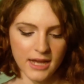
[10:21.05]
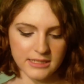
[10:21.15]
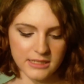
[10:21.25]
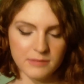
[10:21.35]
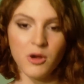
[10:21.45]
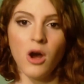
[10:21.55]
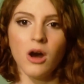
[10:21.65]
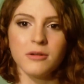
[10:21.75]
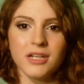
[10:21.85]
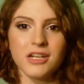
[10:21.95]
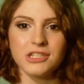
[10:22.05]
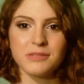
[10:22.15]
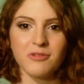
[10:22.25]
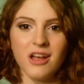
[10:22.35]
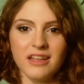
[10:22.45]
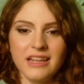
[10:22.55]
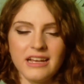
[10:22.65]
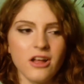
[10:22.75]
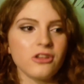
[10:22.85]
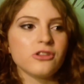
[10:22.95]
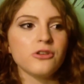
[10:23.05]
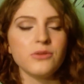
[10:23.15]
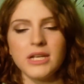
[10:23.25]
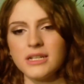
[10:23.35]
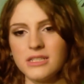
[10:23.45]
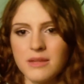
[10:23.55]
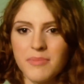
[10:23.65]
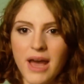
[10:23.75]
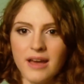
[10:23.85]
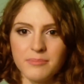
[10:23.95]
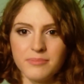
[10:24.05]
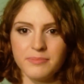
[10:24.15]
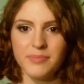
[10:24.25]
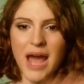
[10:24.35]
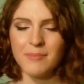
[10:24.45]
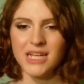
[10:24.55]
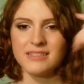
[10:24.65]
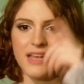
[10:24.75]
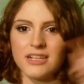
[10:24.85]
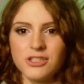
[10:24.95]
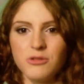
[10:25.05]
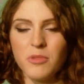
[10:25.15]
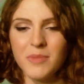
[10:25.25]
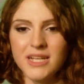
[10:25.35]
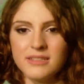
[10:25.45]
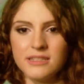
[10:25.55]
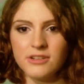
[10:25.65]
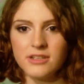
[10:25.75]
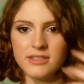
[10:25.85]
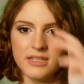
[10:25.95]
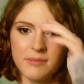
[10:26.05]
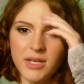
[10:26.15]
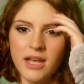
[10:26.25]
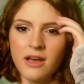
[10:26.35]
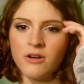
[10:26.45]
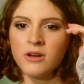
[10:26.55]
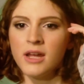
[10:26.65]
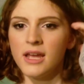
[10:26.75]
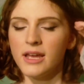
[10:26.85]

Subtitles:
I said to him, oh my gosh, it's probably, like, alluding to the Batman/Superman series coming out,